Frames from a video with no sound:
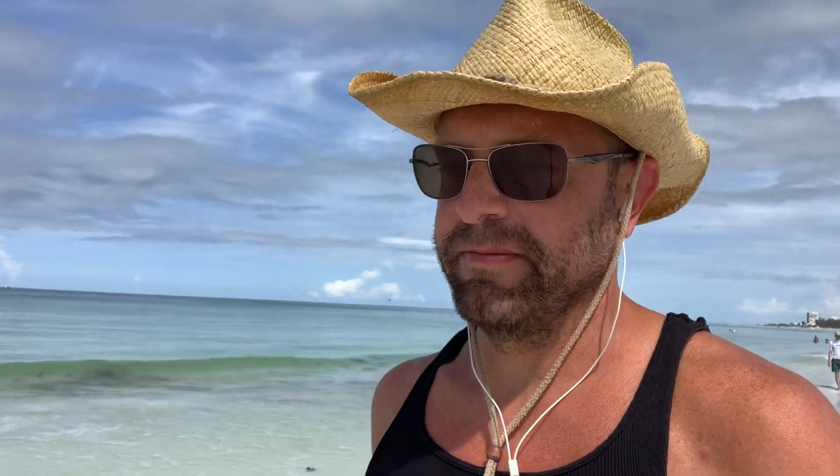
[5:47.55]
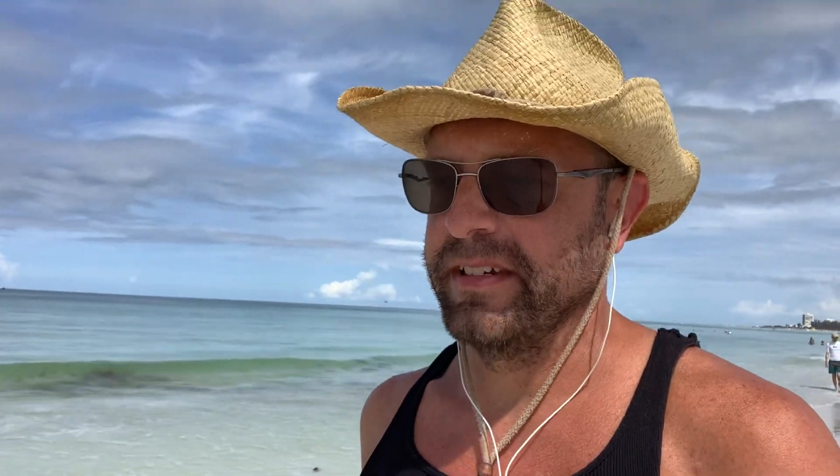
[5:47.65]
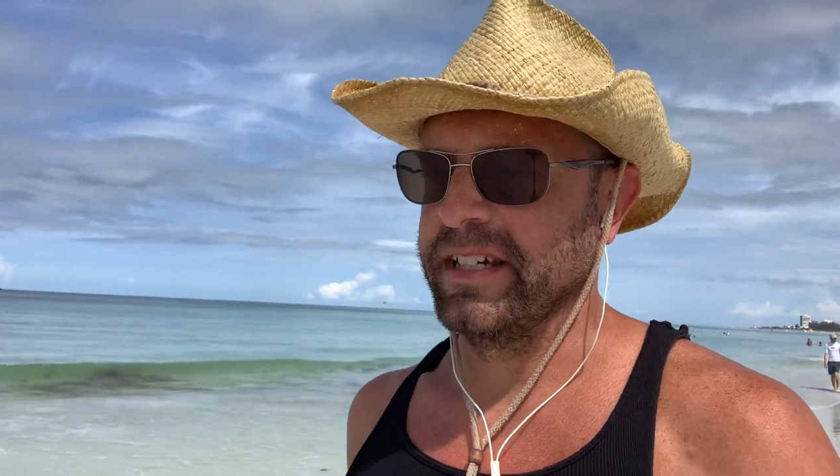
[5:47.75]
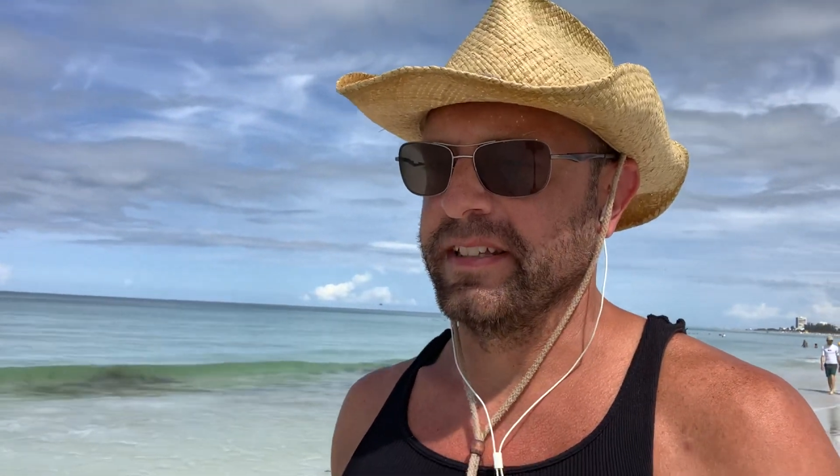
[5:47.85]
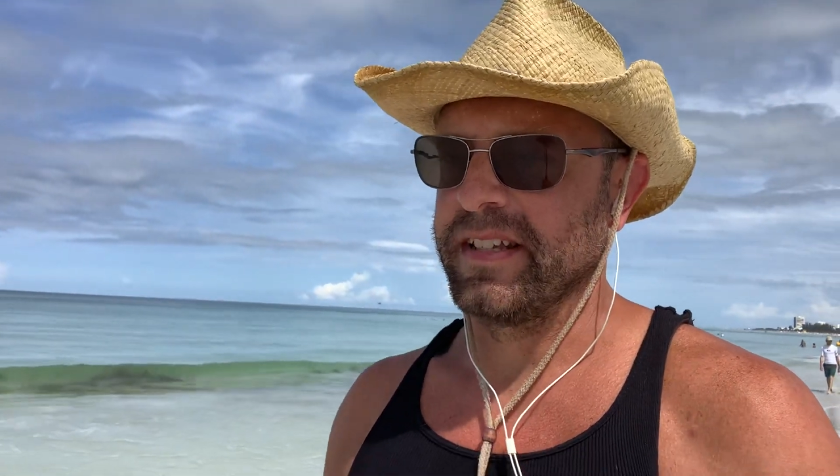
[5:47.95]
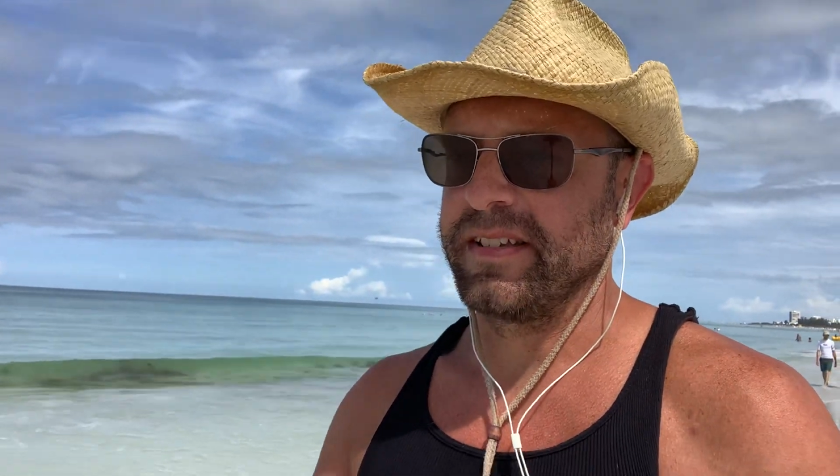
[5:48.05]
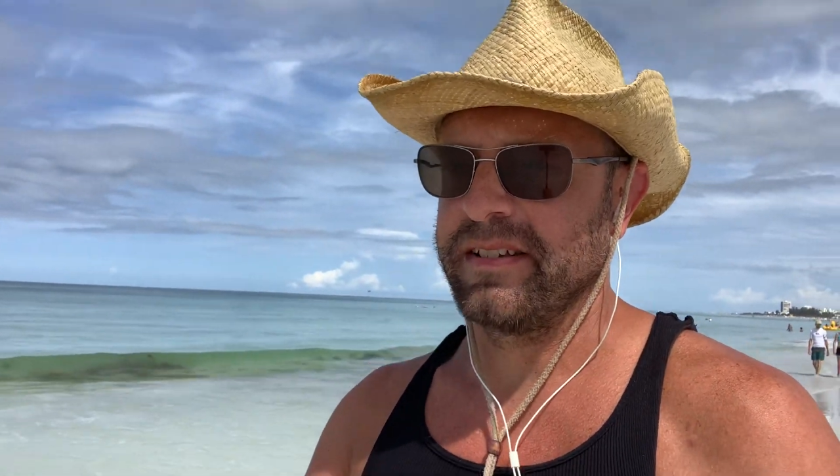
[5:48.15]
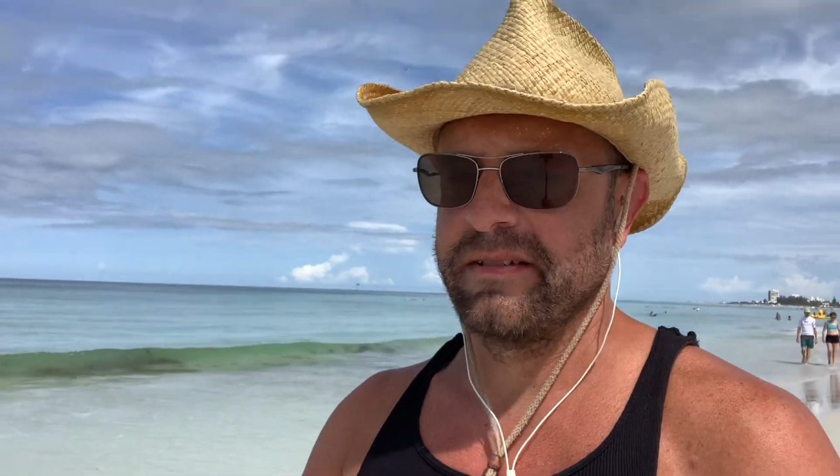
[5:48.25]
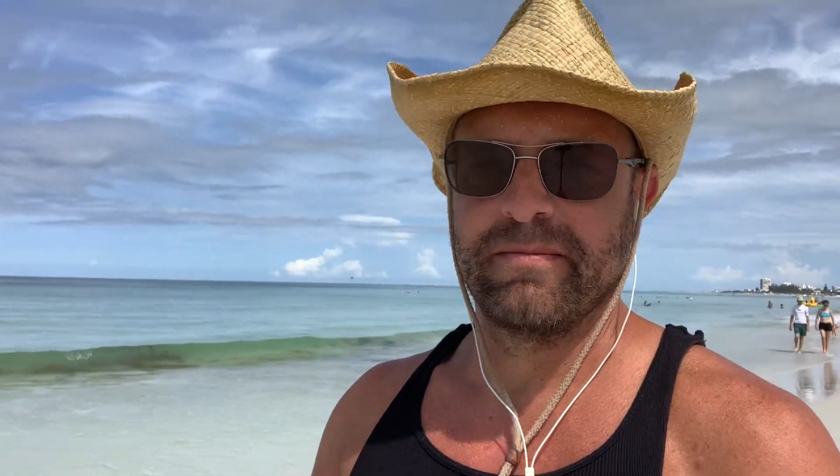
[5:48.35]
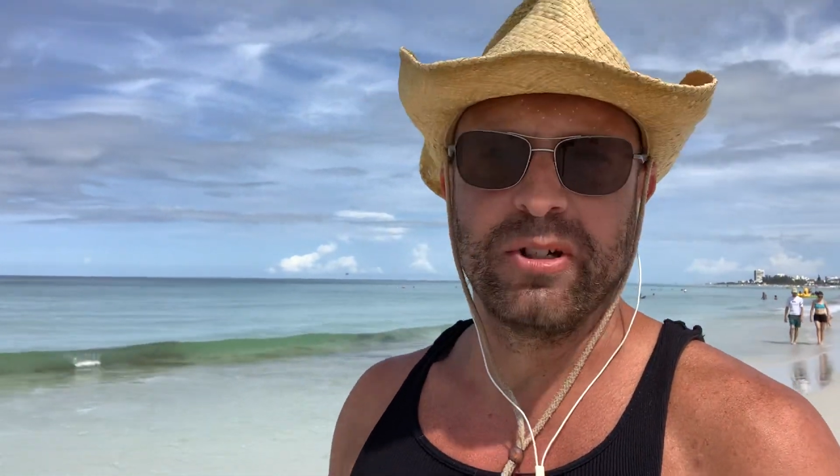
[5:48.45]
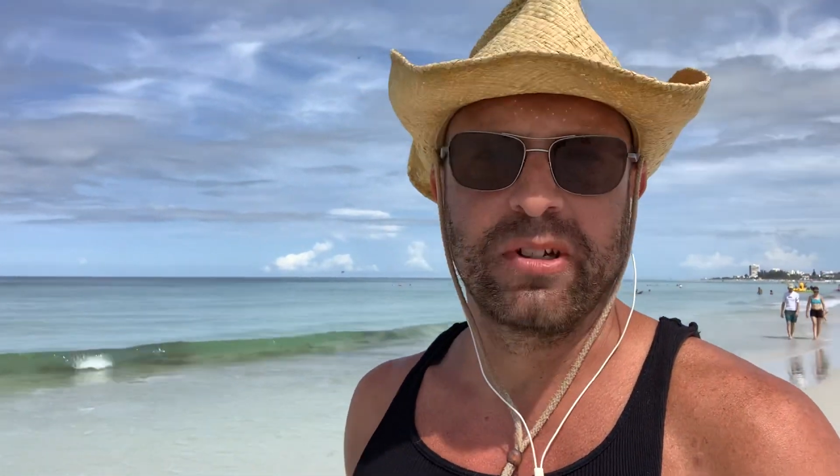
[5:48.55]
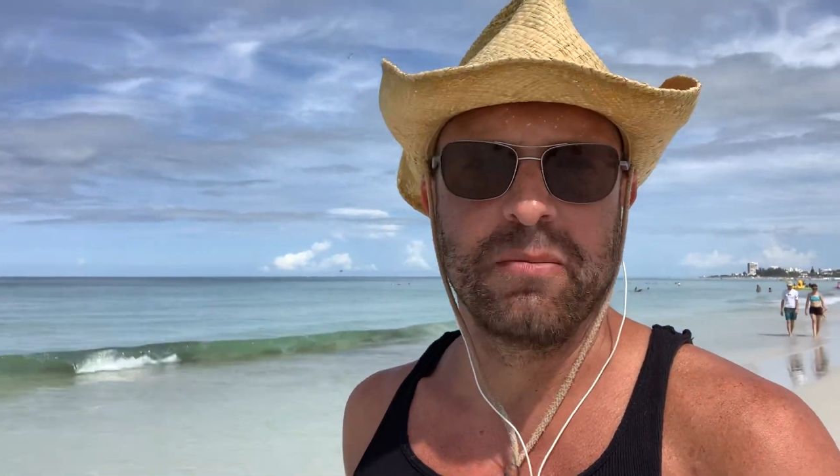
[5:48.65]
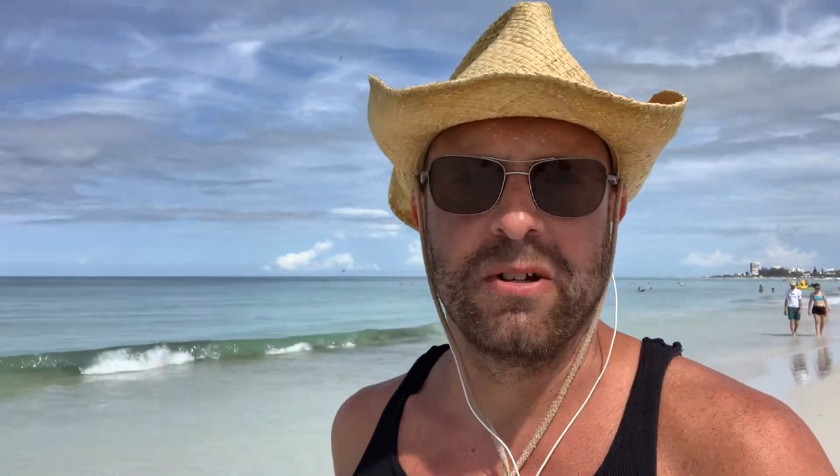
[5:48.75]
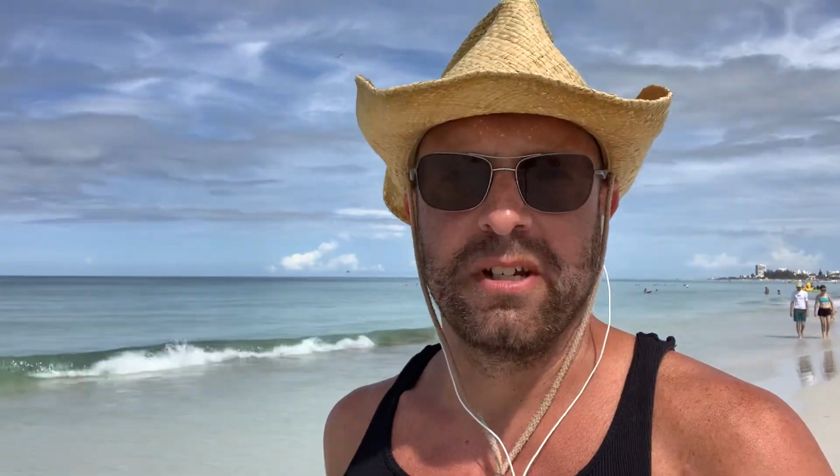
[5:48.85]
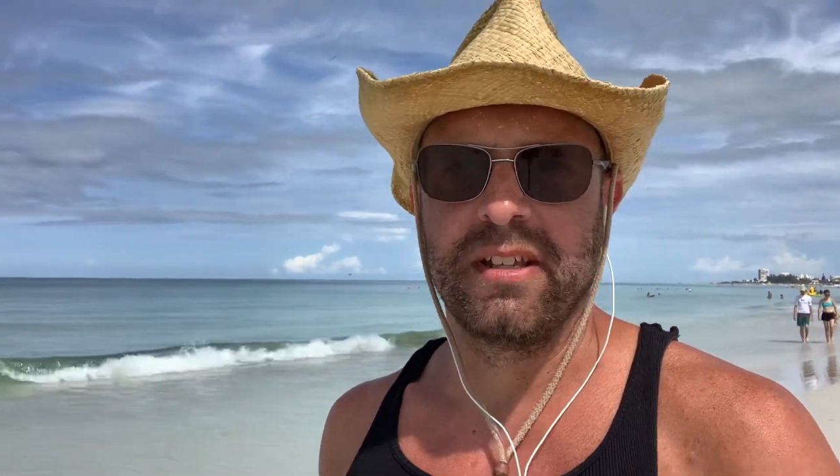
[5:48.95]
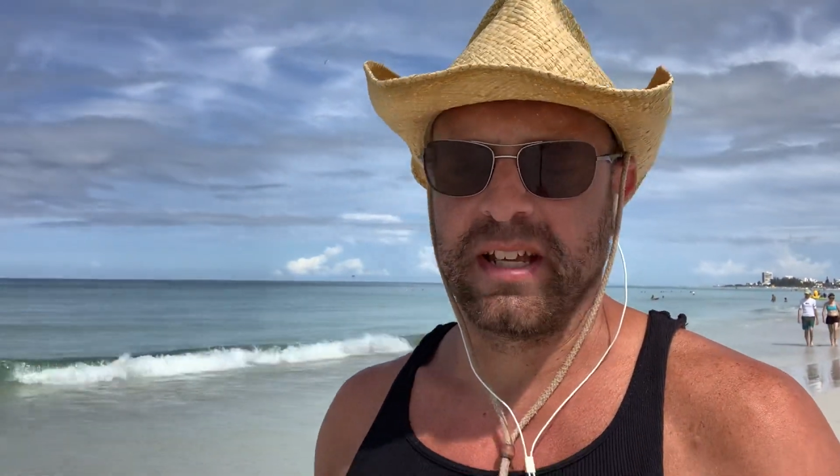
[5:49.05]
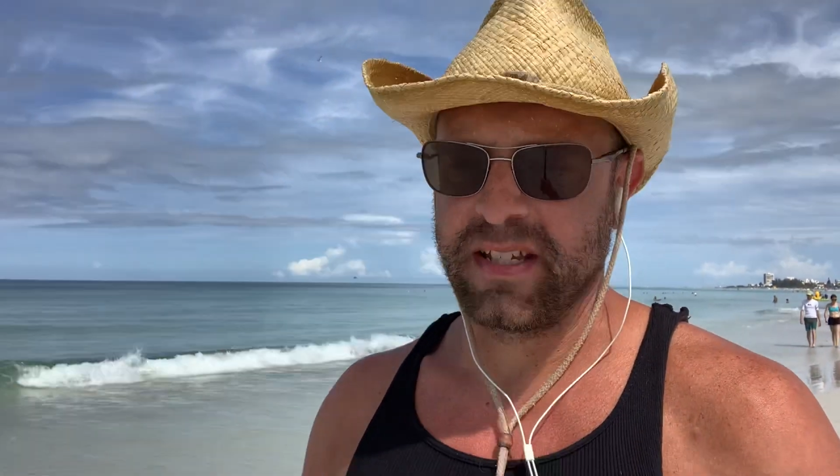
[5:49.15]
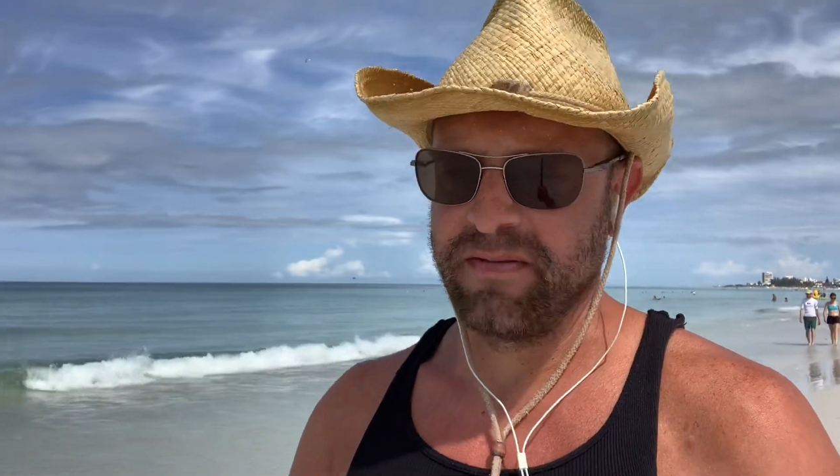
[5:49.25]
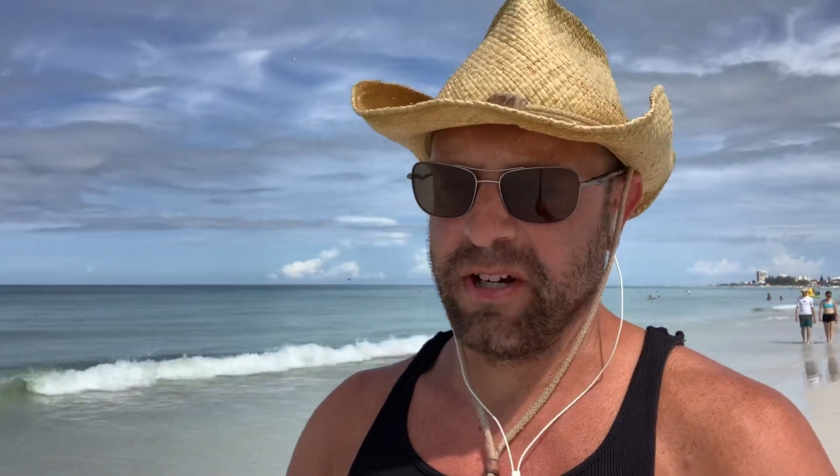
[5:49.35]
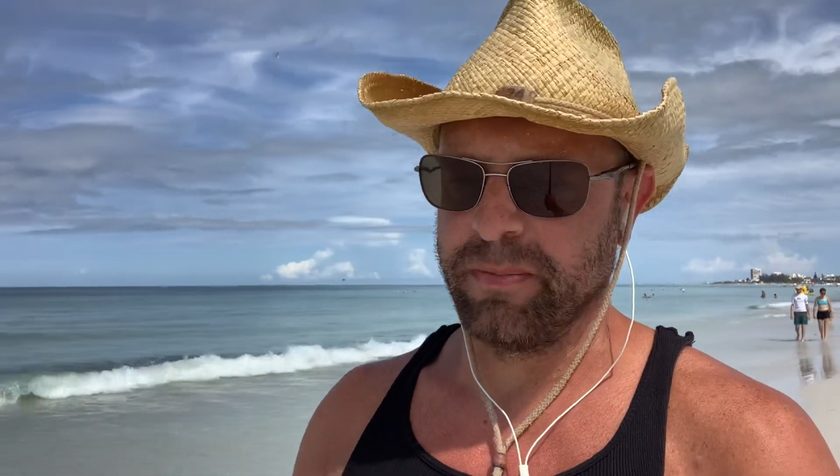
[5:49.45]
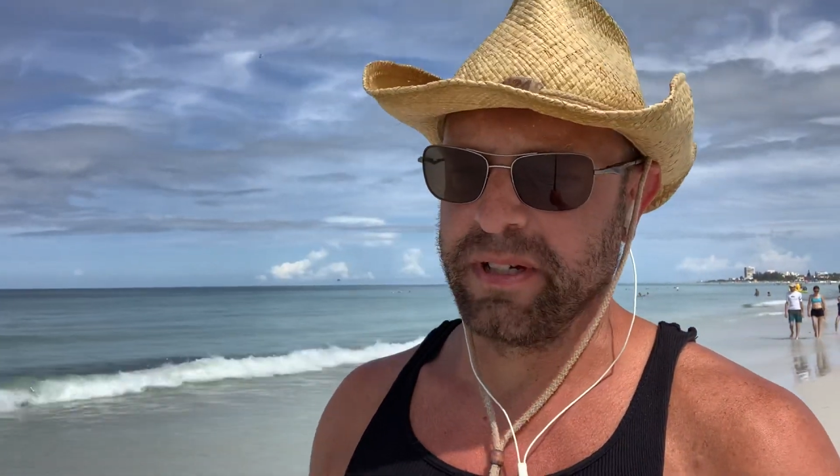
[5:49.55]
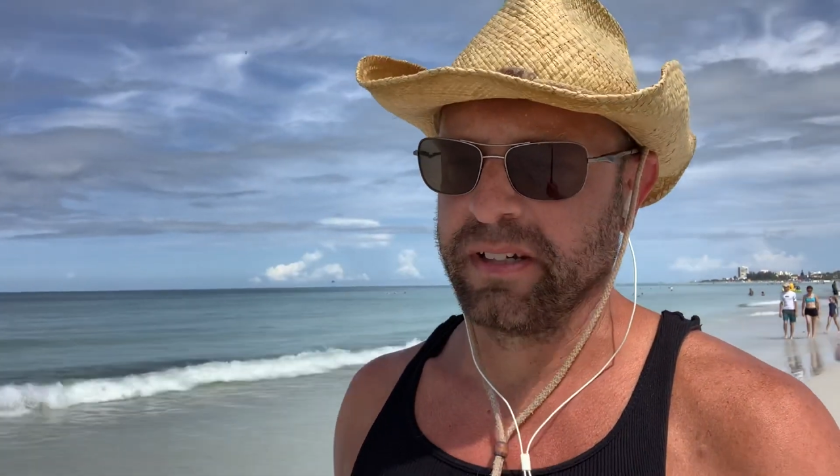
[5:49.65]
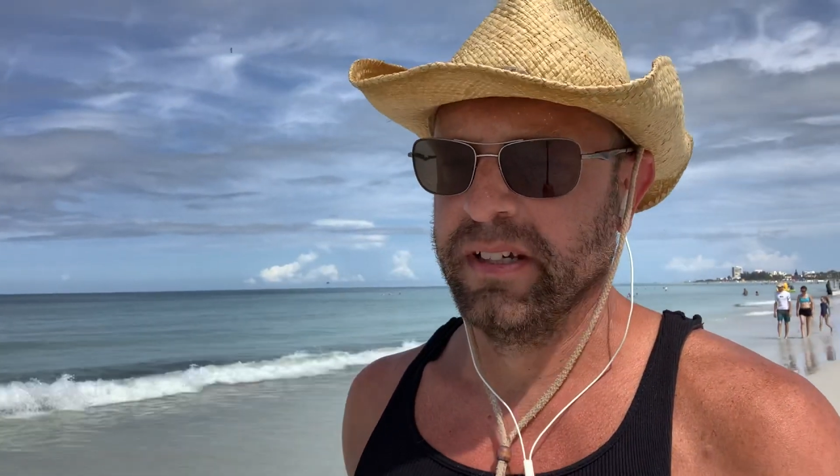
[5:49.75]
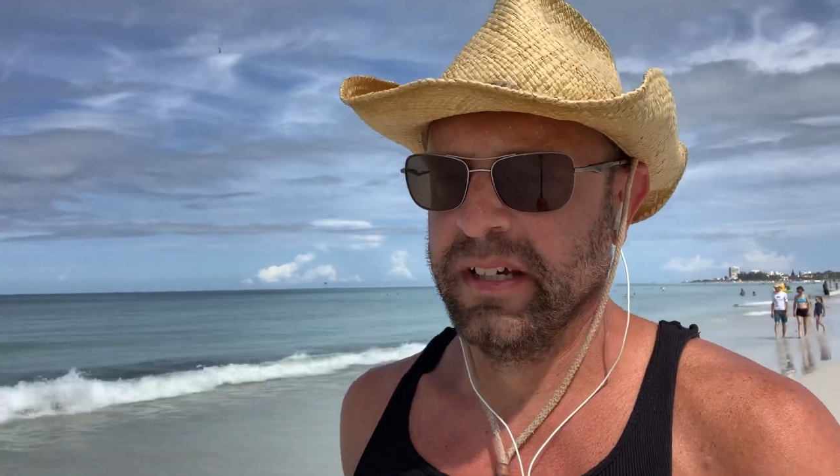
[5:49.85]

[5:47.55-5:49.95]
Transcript: in this new community that's developing